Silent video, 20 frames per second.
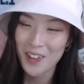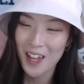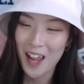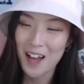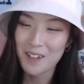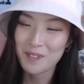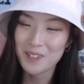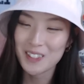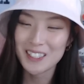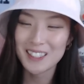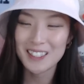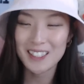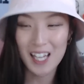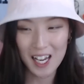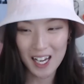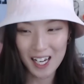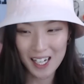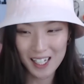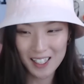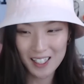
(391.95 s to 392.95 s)
I'm just
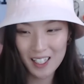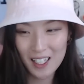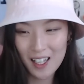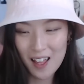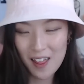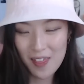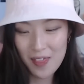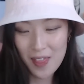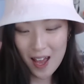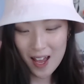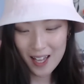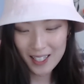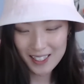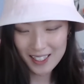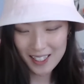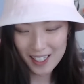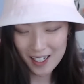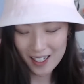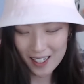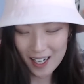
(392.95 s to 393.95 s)
saying that
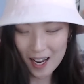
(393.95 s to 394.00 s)
uh,